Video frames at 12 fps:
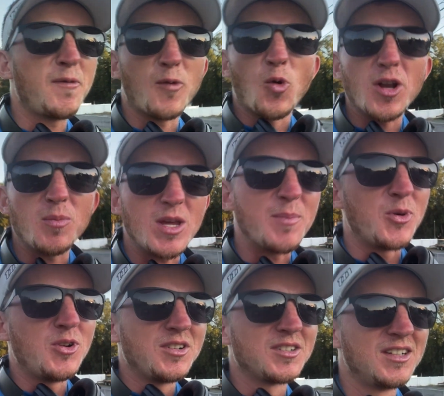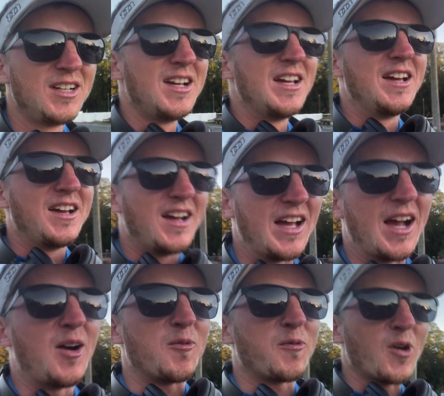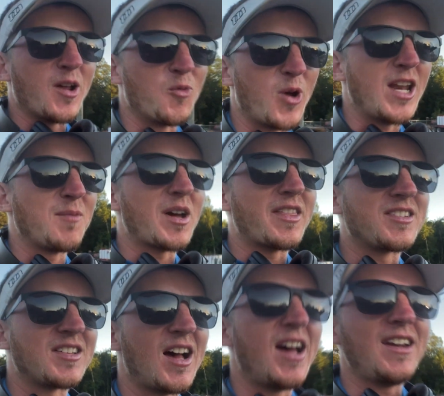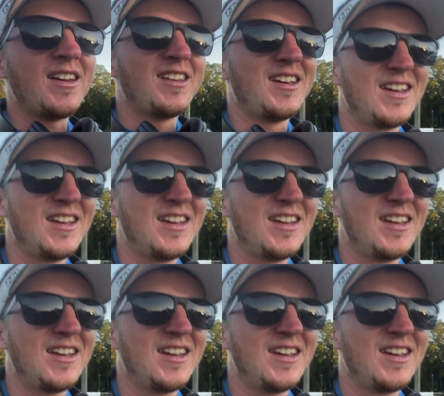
40 people out front waiting by the sign.